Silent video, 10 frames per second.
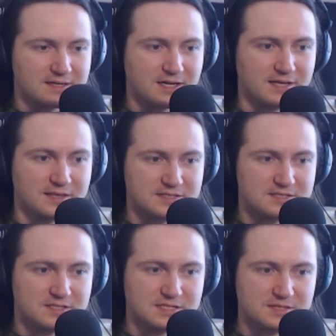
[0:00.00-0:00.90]

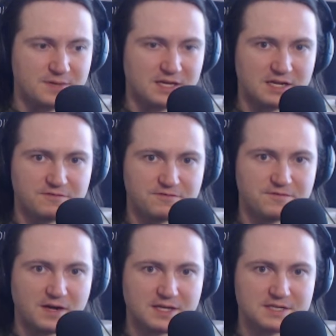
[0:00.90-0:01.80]
That doesn't make any
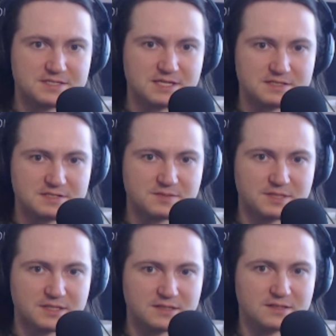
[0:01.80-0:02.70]
fucking sense to
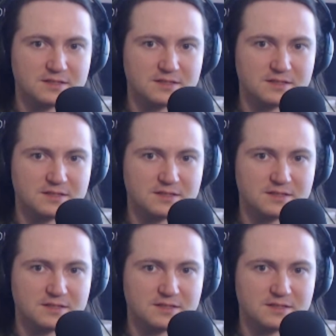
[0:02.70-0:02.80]
me.